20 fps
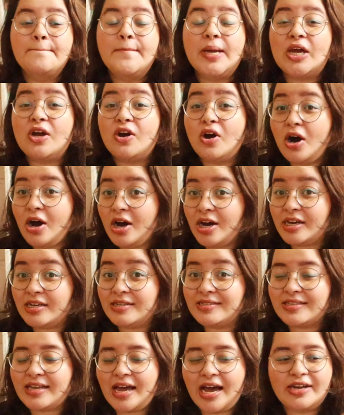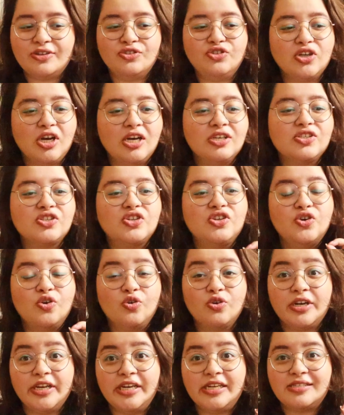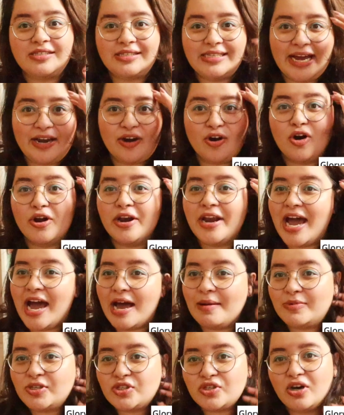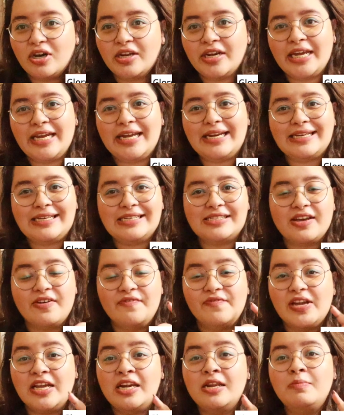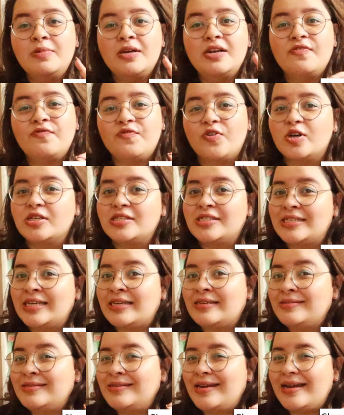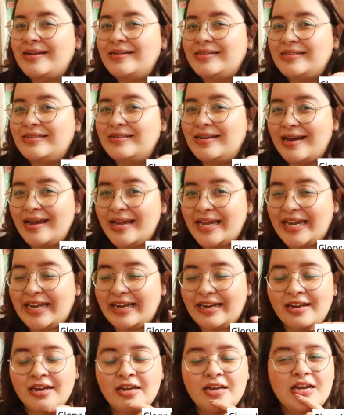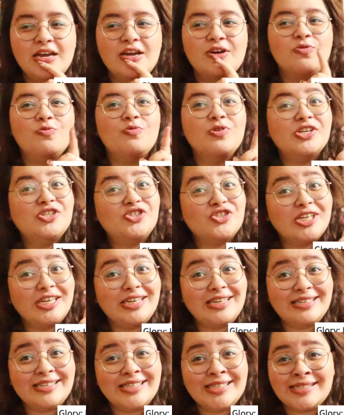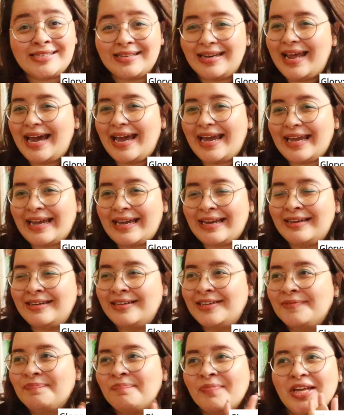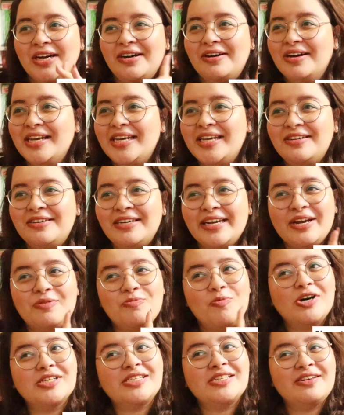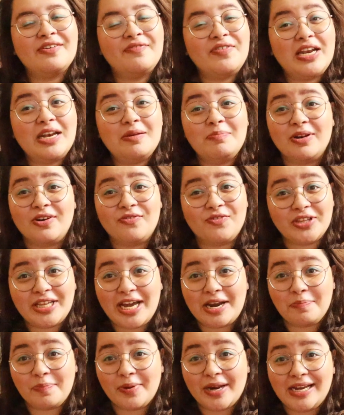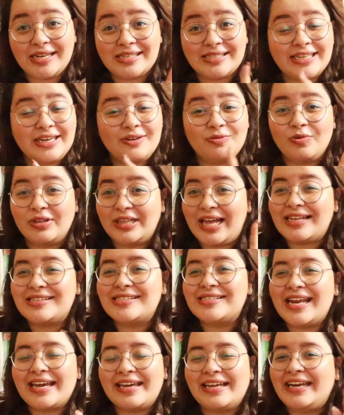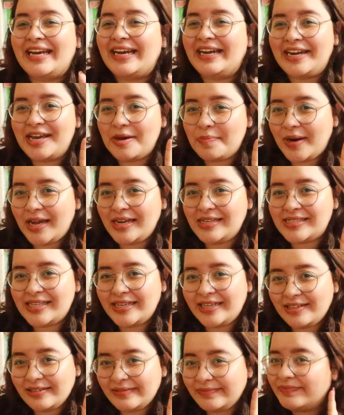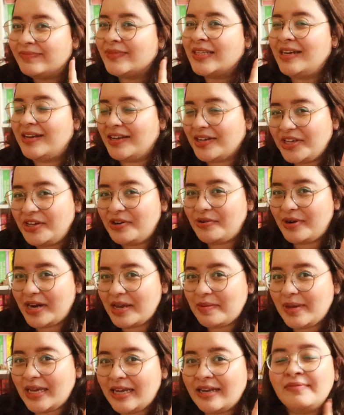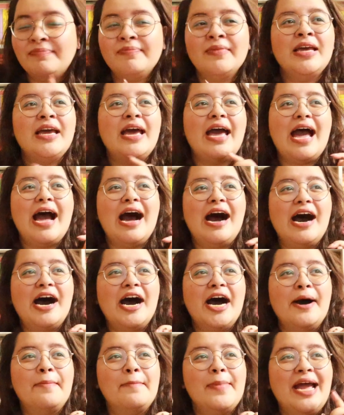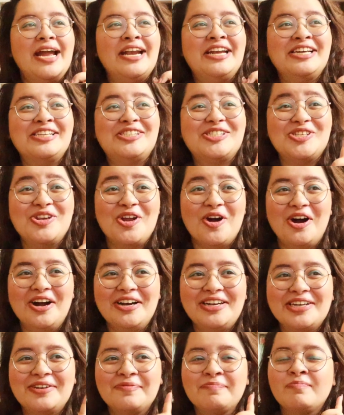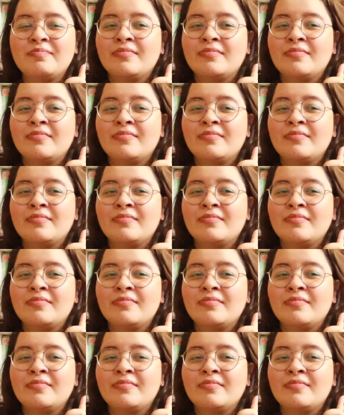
because I just noticed that on Amazon it is available for $6.99, which is earlier it wasn't available for that price. That's an India pricing, you know what I mean? And it's not